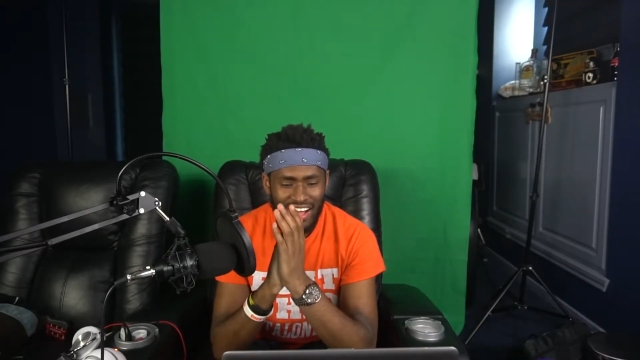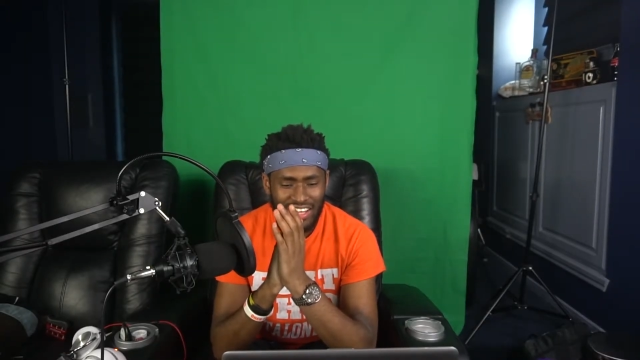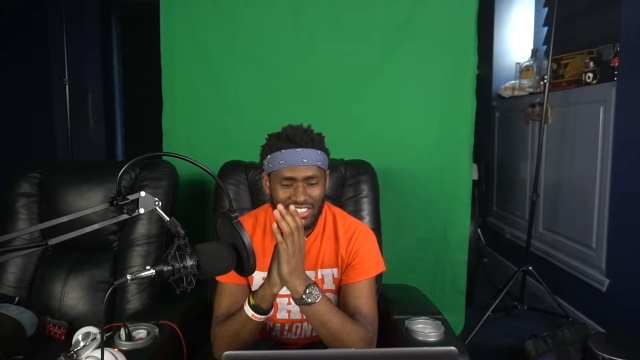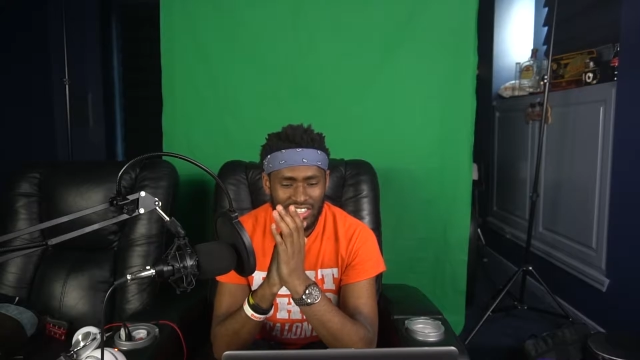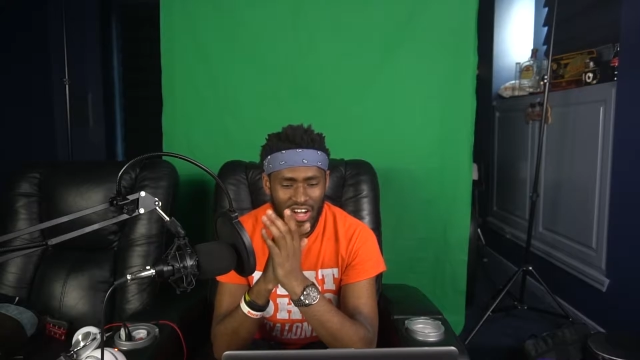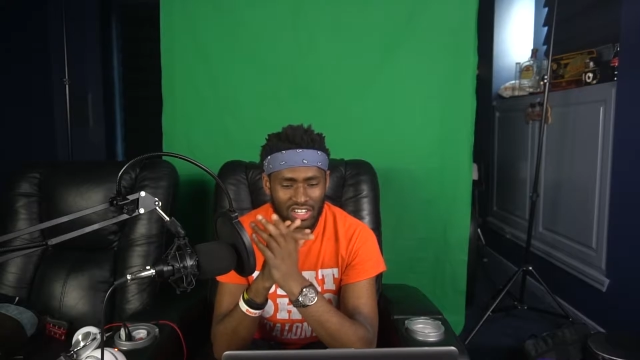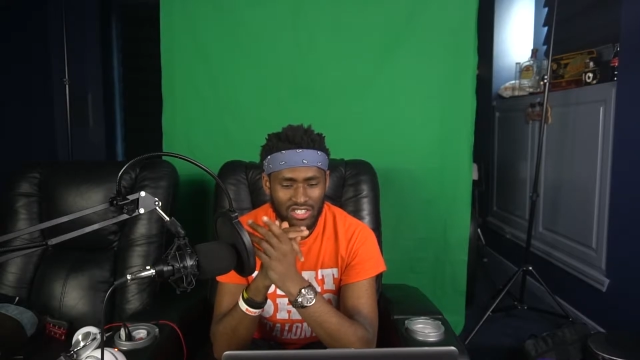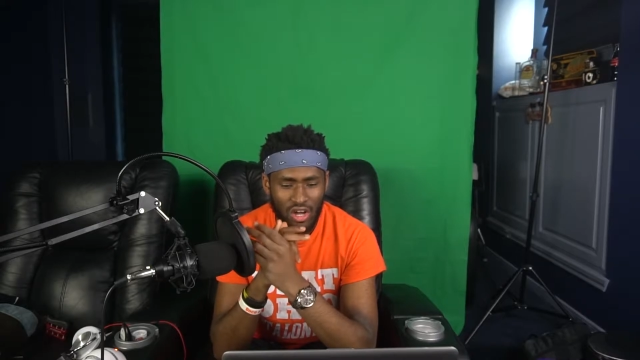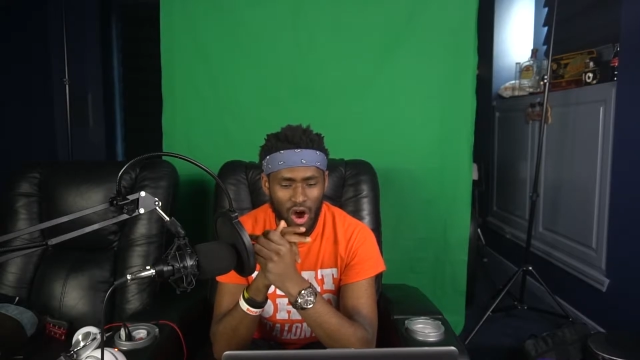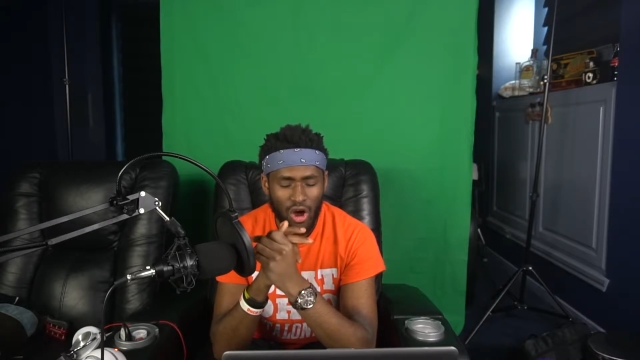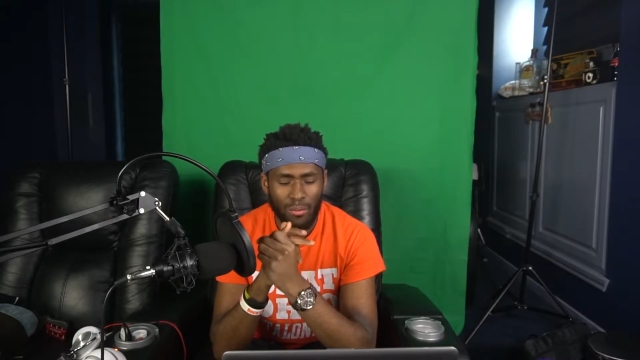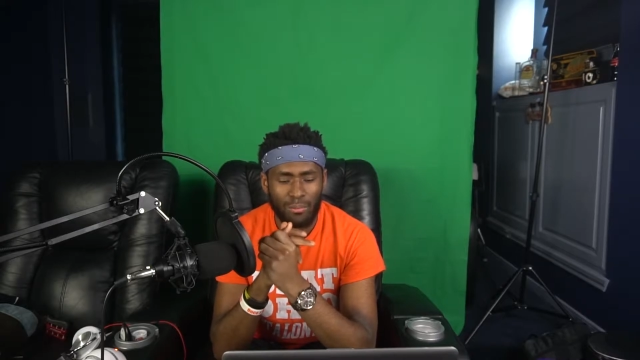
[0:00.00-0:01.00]
the song is
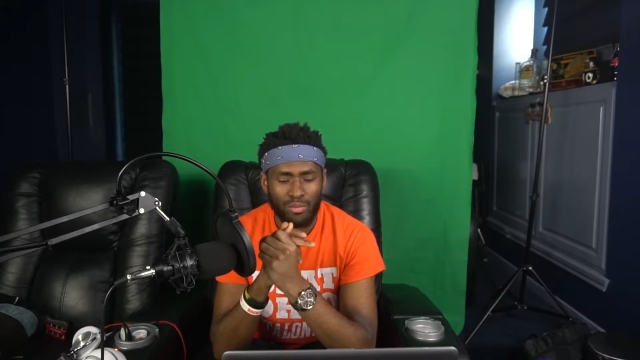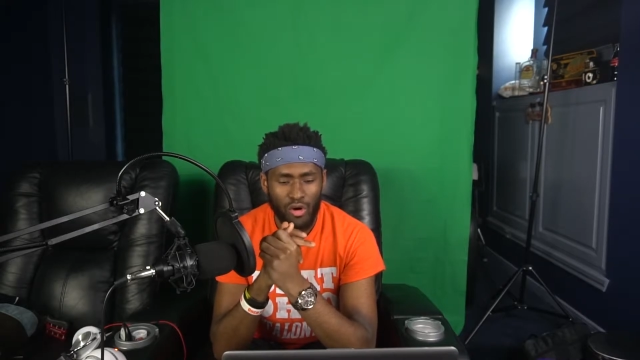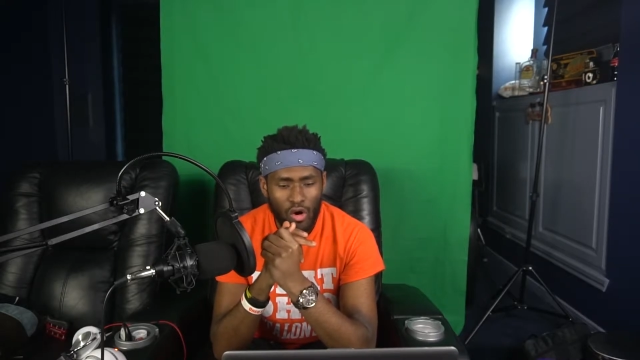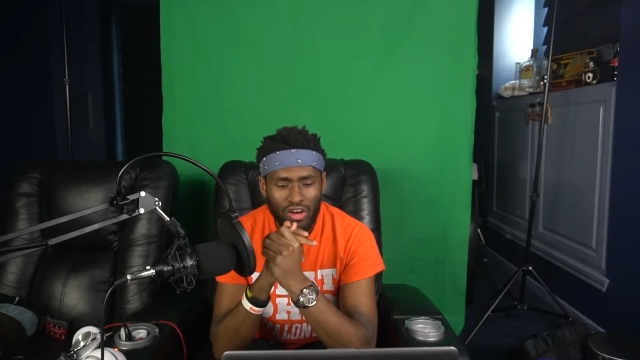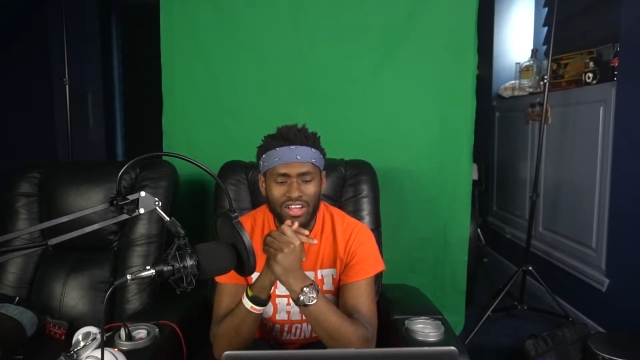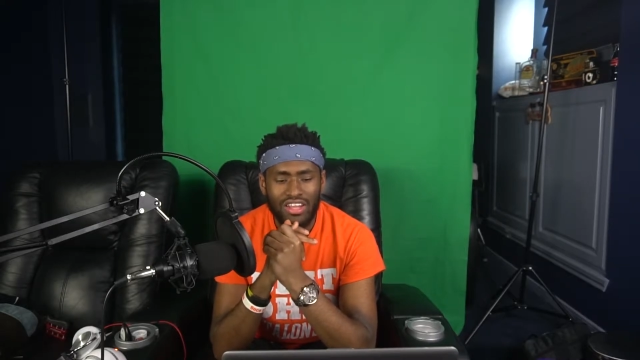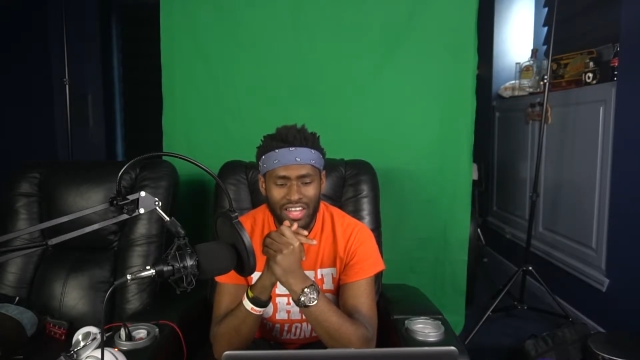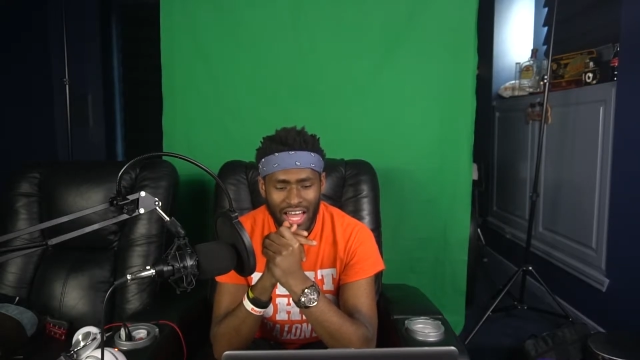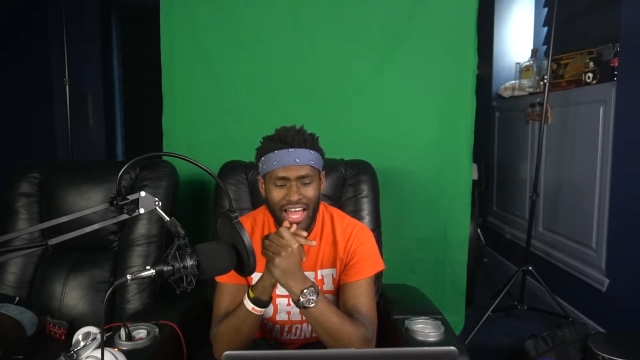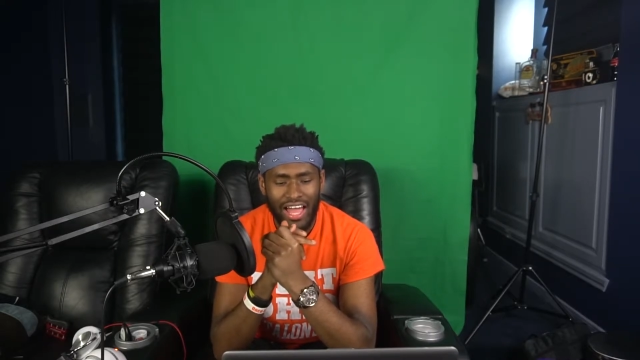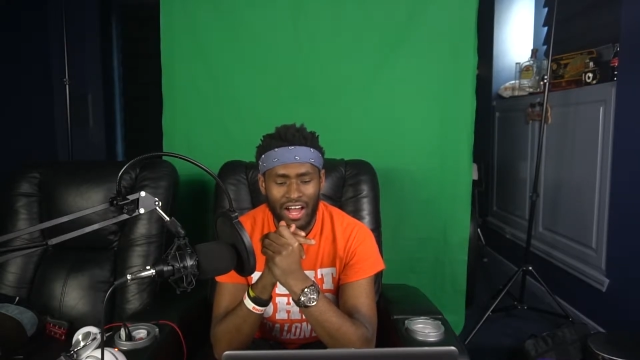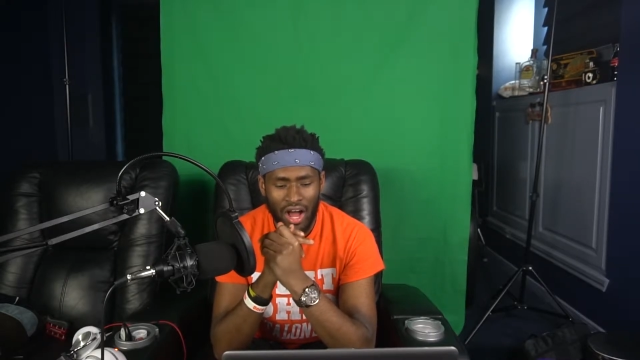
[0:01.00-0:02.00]
called Broke
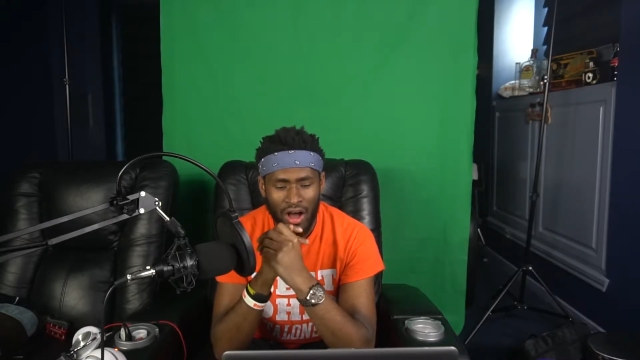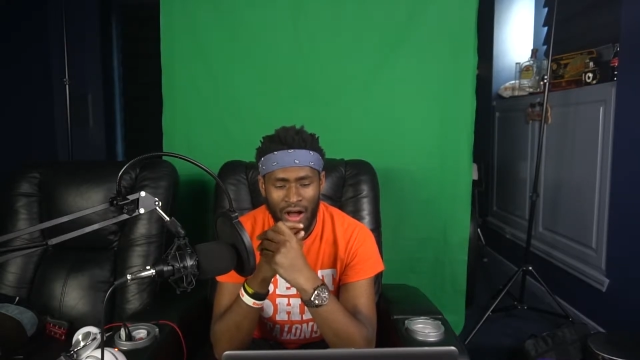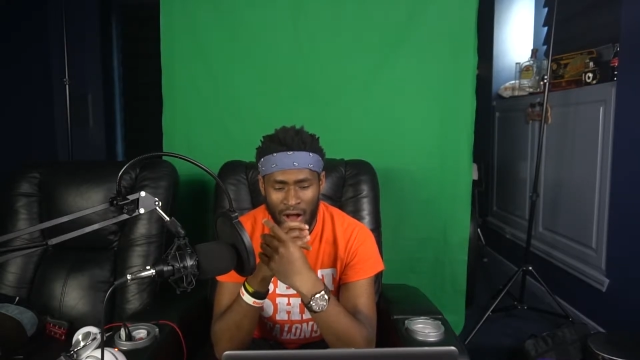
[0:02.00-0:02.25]
Leg.